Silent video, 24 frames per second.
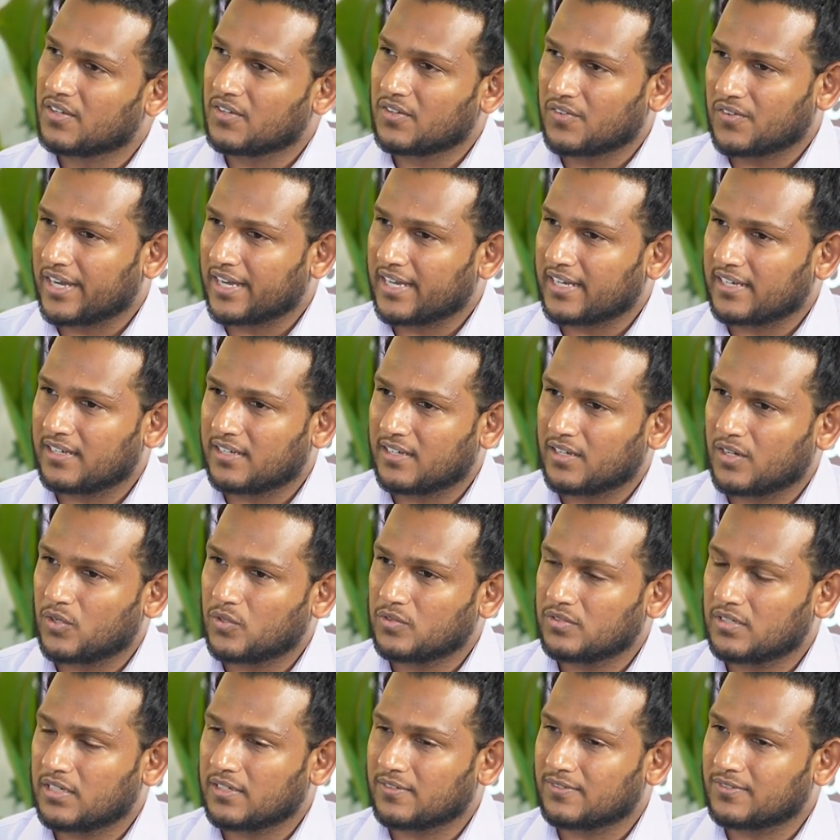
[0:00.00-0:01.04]
Right
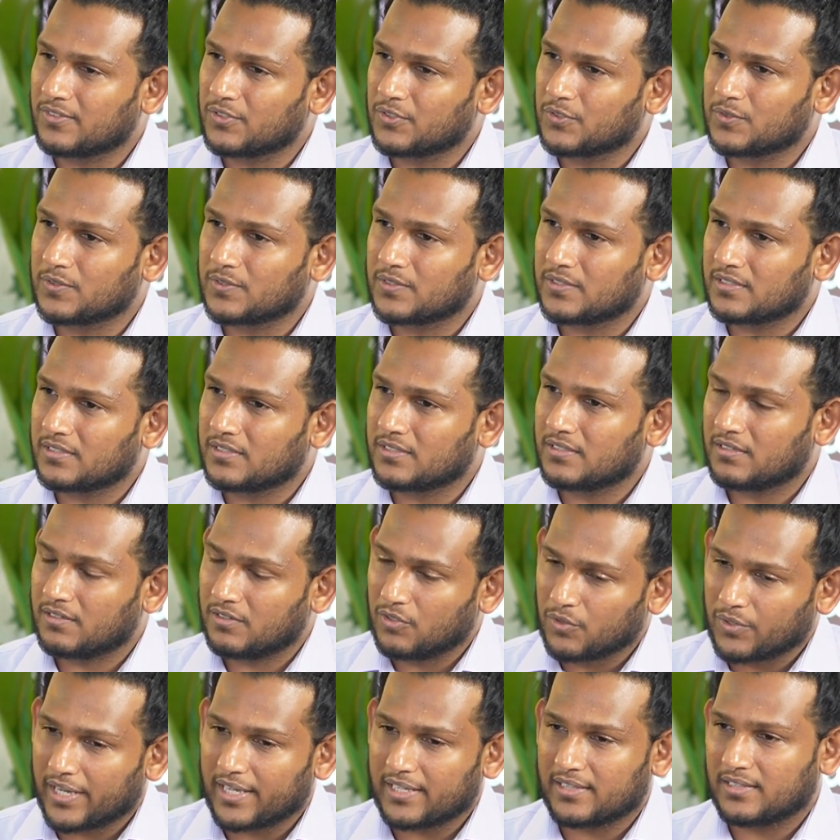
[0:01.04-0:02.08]
now, if you
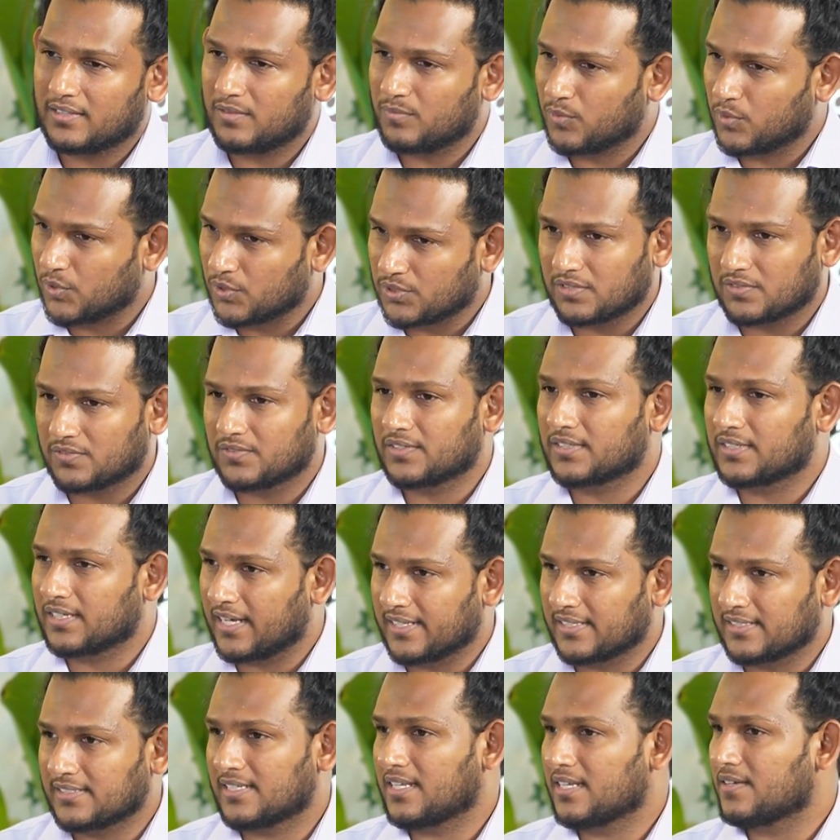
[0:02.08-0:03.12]
look at most of the
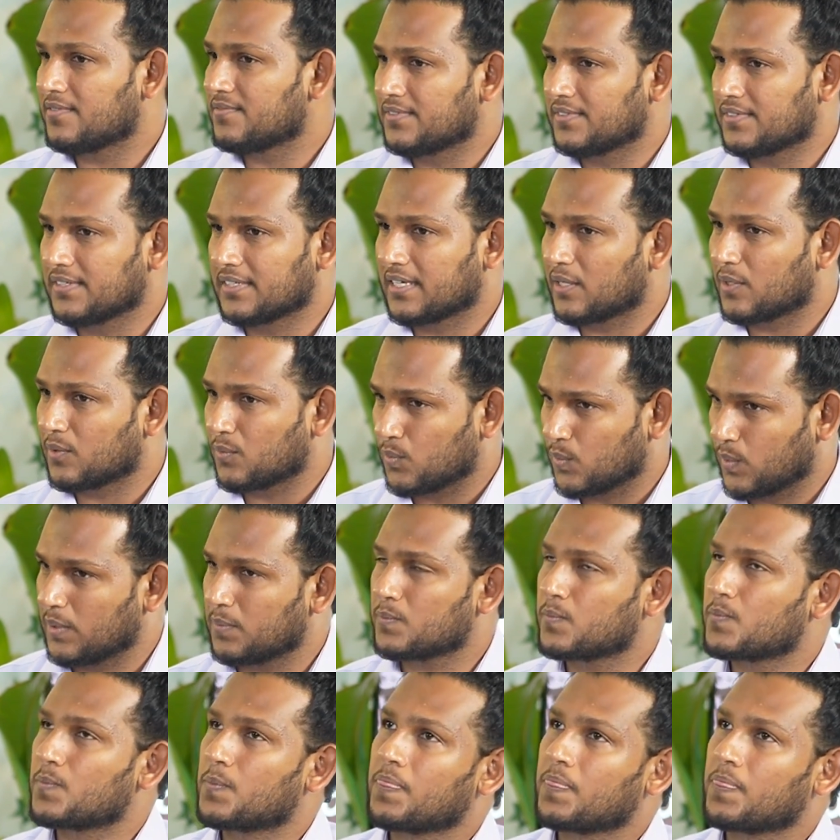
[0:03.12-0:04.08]
clients that I'm working with,